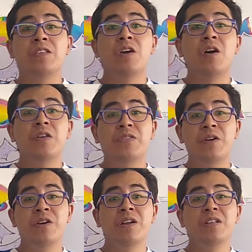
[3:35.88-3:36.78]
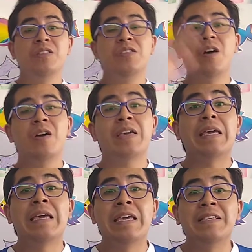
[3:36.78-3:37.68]
The other
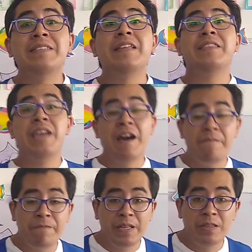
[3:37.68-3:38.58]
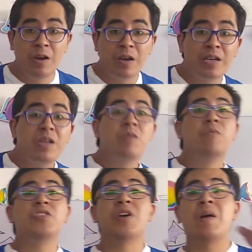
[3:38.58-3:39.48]
duck is the Daffy Duck,
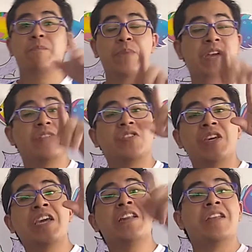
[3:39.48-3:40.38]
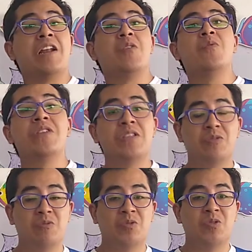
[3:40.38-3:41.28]
which appears in the Looney
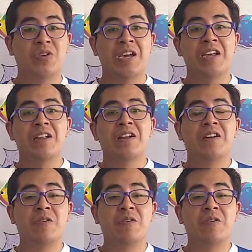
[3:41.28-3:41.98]
Tunes, ¿ok?